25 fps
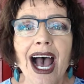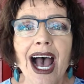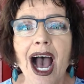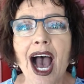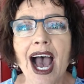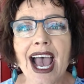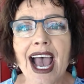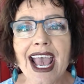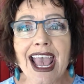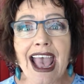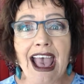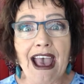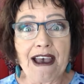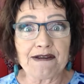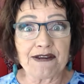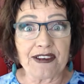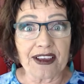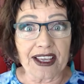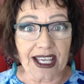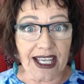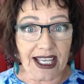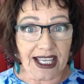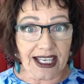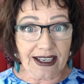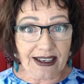I had
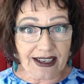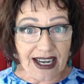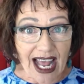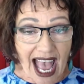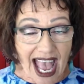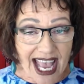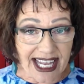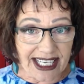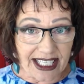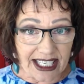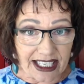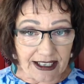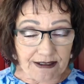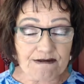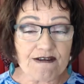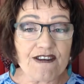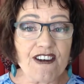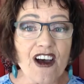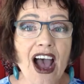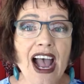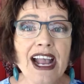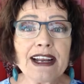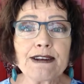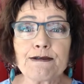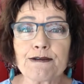an
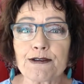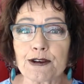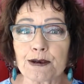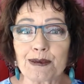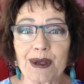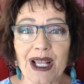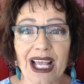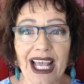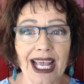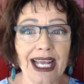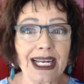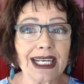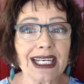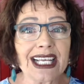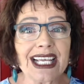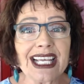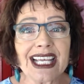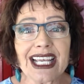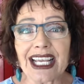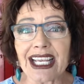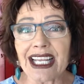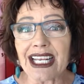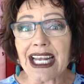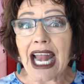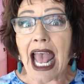invite from Kelly
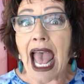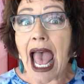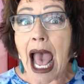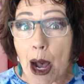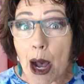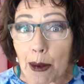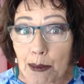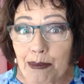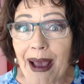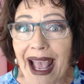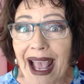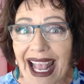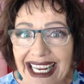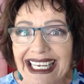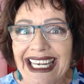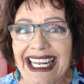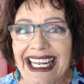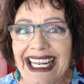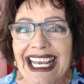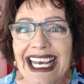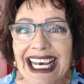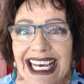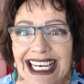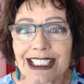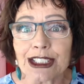in
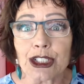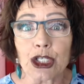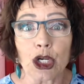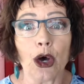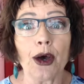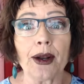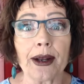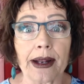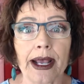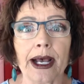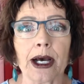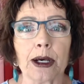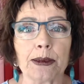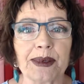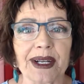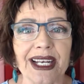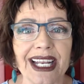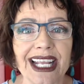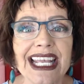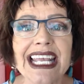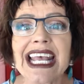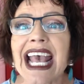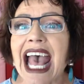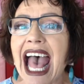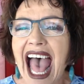Albania, not
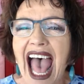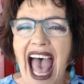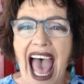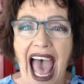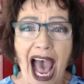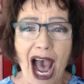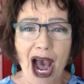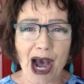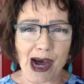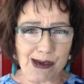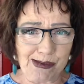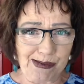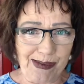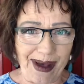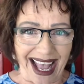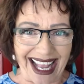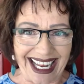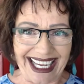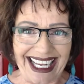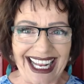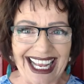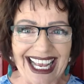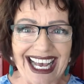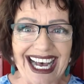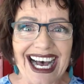Albany,
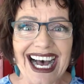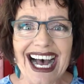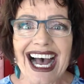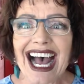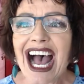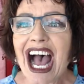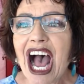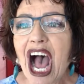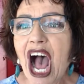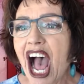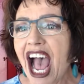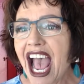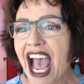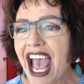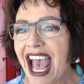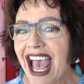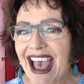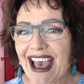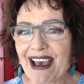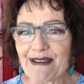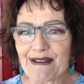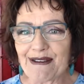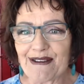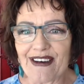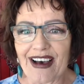Albania. I
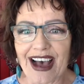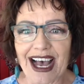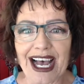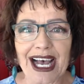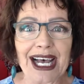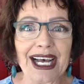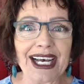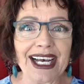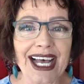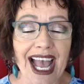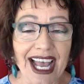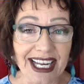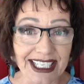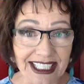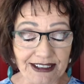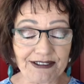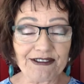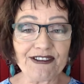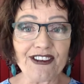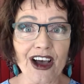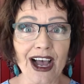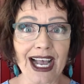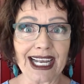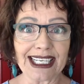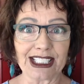have an
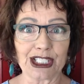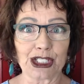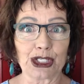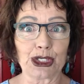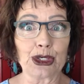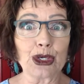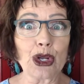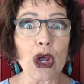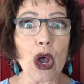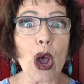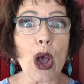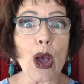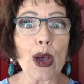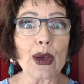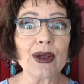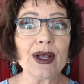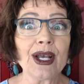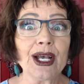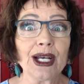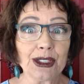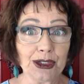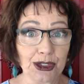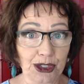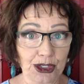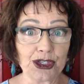invite to go
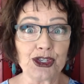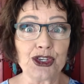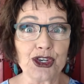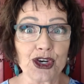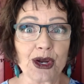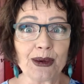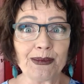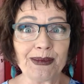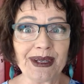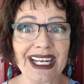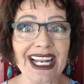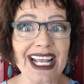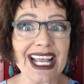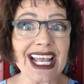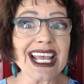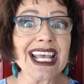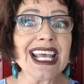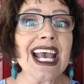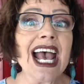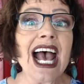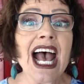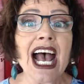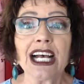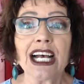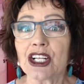to Germany.
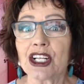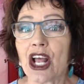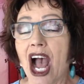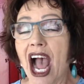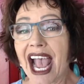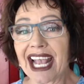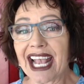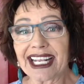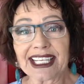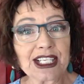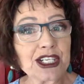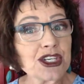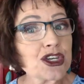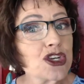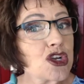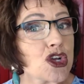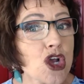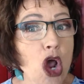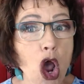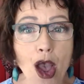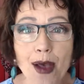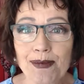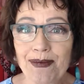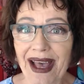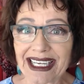I can
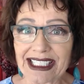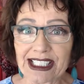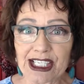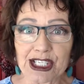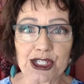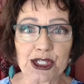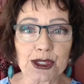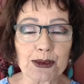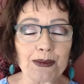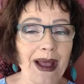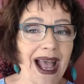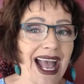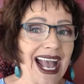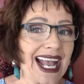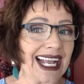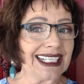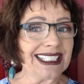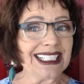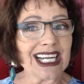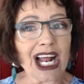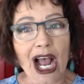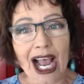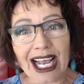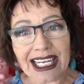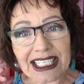go back to
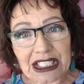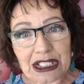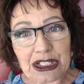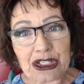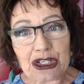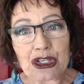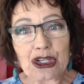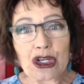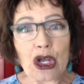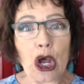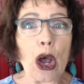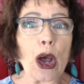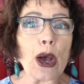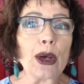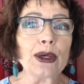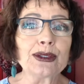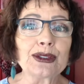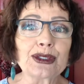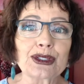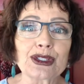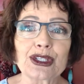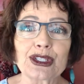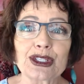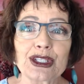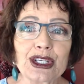Spain. I can go
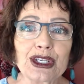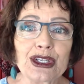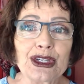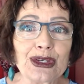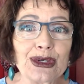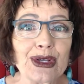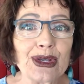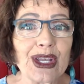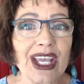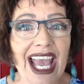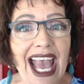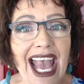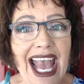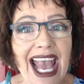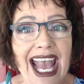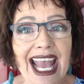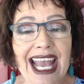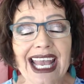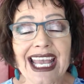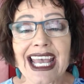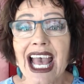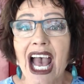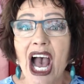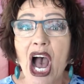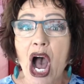to the
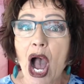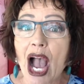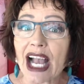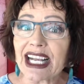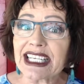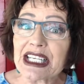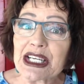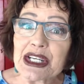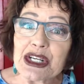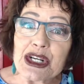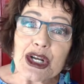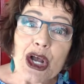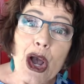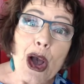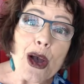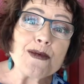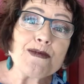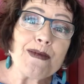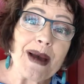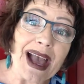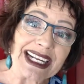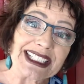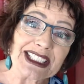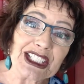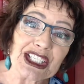UK. I can go
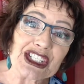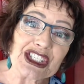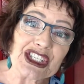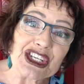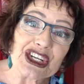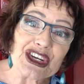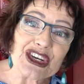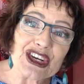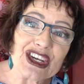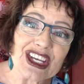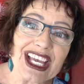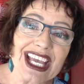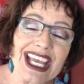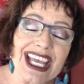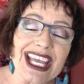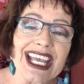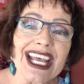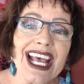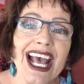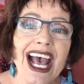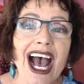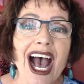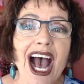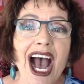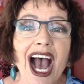back to Turkey.
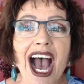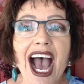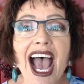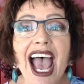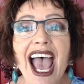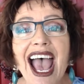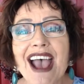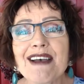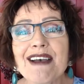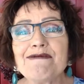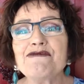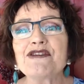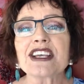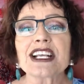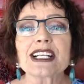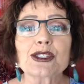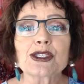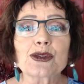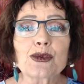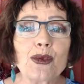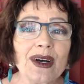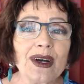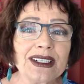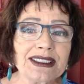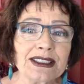I have
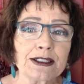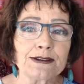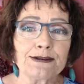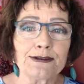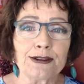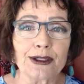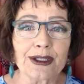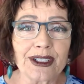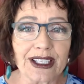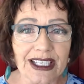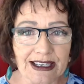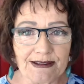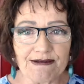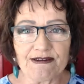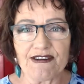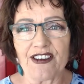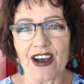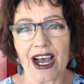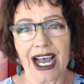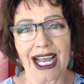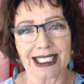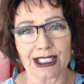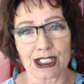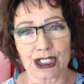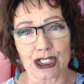these wonderful
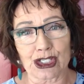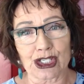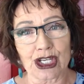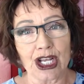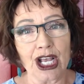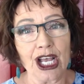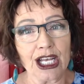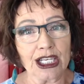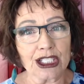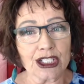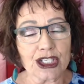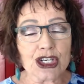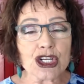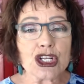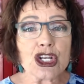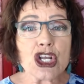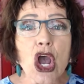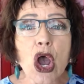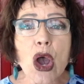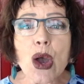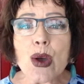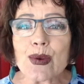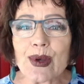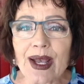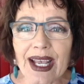invites to
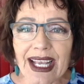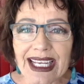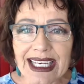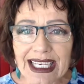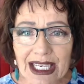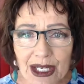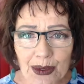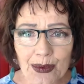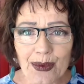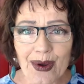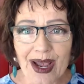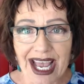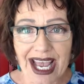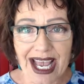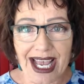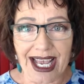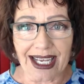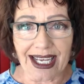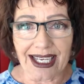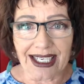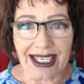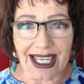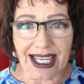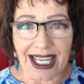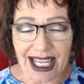go anywhere
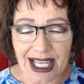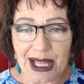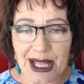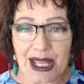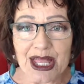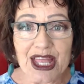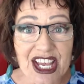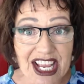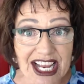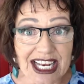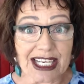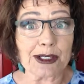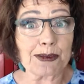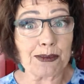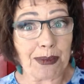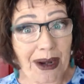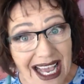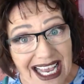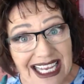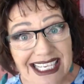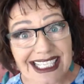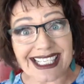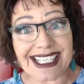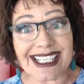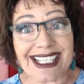in these
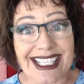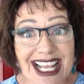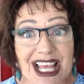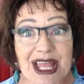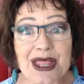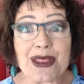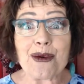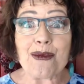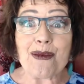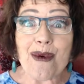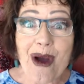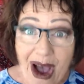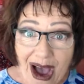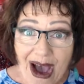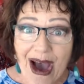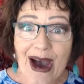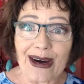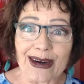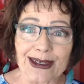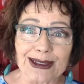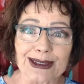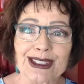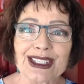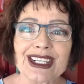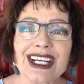places in the
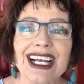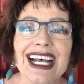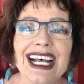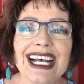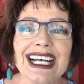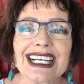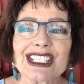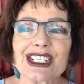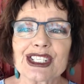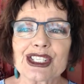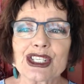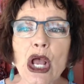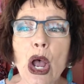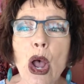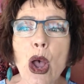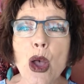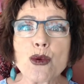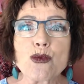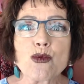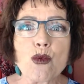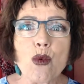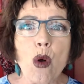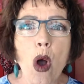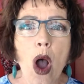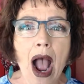world.
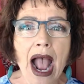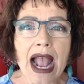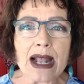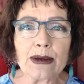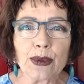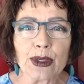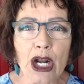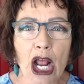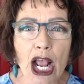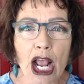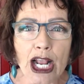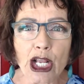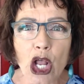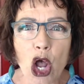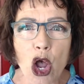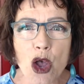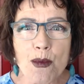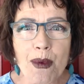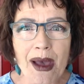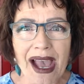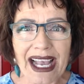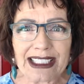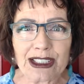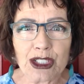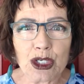So why would I go
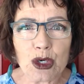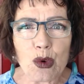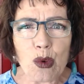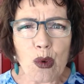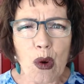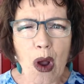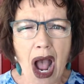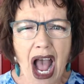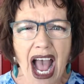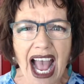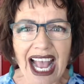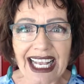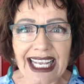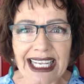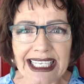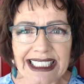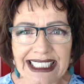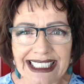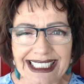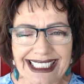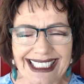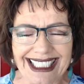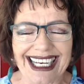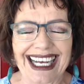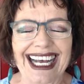back to Hua
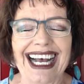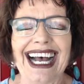Hin?